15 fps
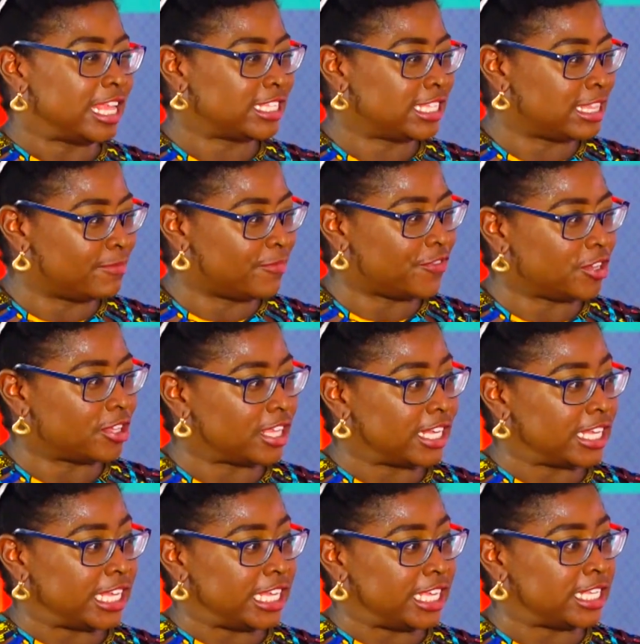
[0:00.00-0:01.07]
letting them
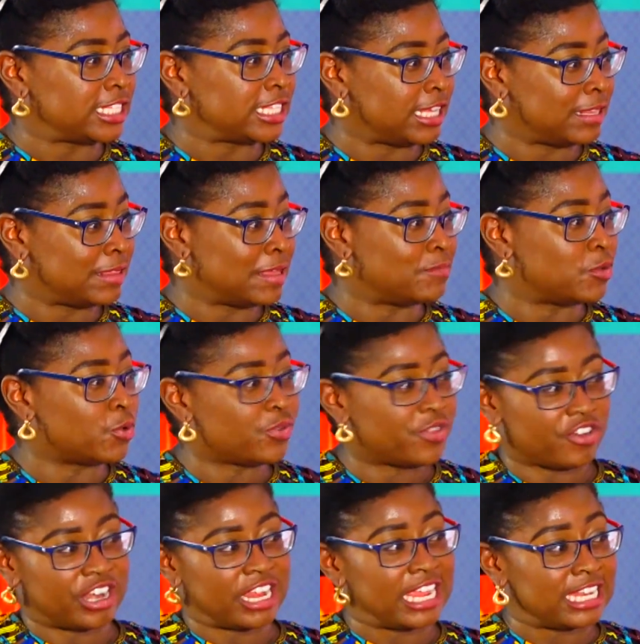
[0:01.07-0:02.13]
feel at ease, letting them
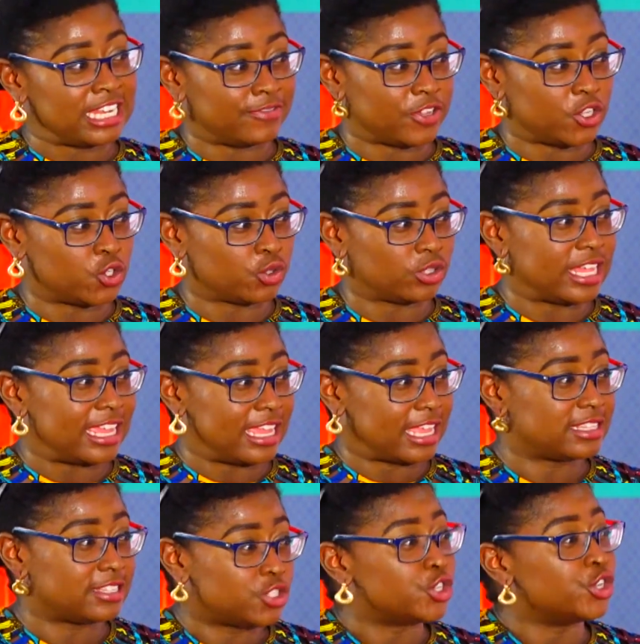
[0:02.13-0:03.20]
know they're an individual,
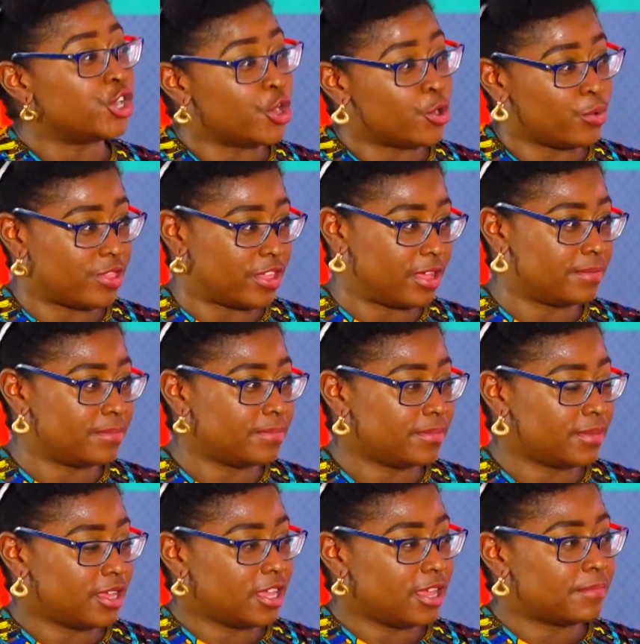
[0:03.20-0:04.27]
and getting to know them.
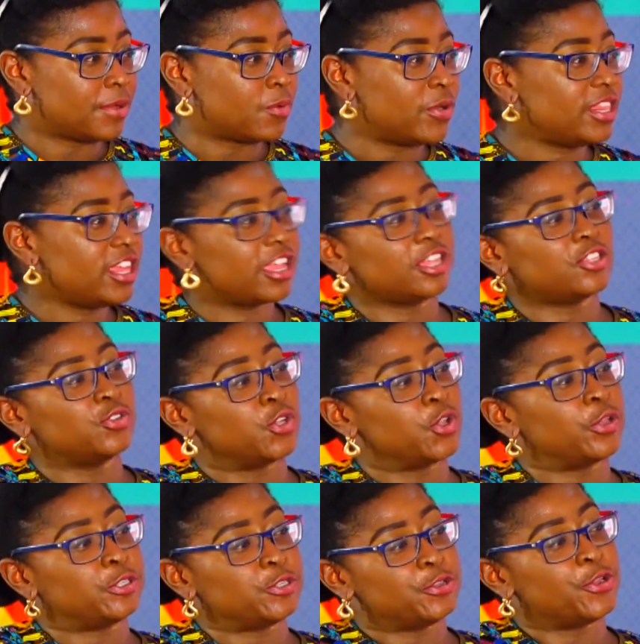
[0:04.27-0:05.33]
But when you get
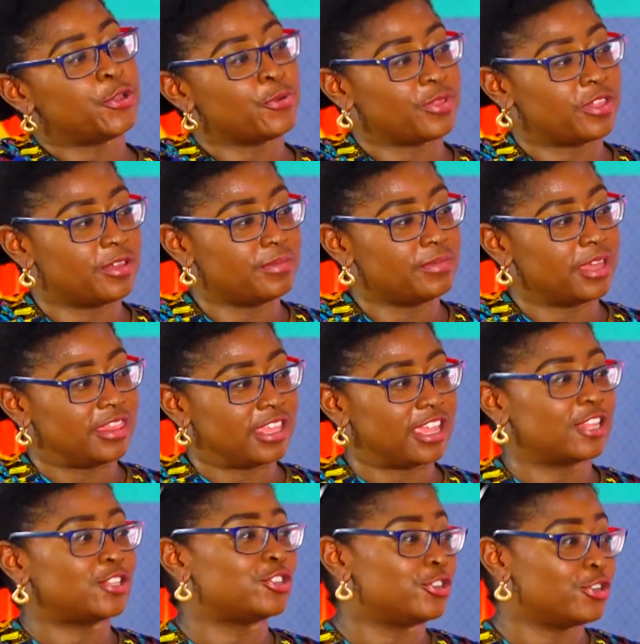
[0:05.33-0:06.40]
to know them and
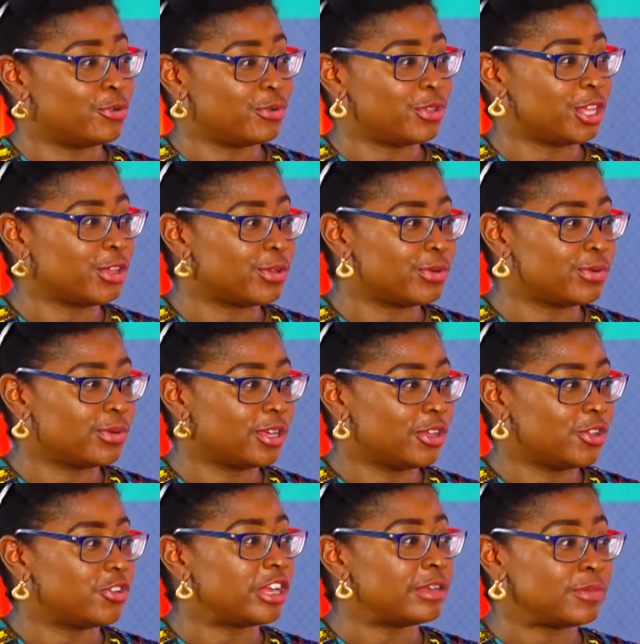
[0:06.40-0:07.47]
they get to know you,
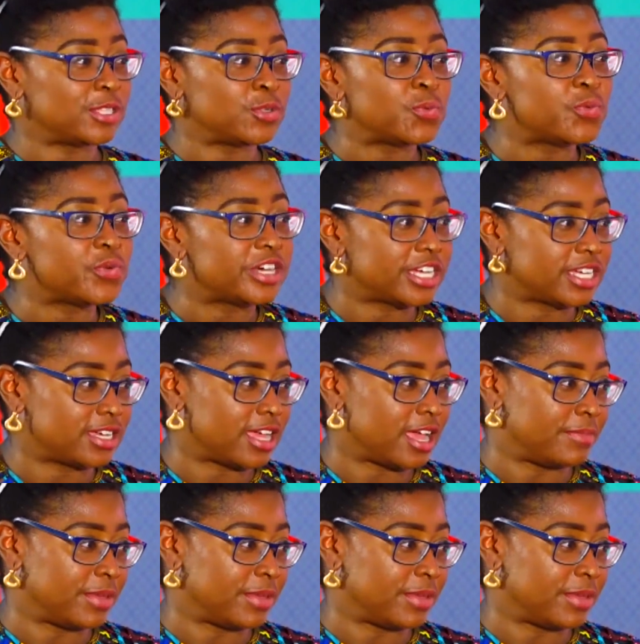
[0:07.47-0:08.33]
you're able to work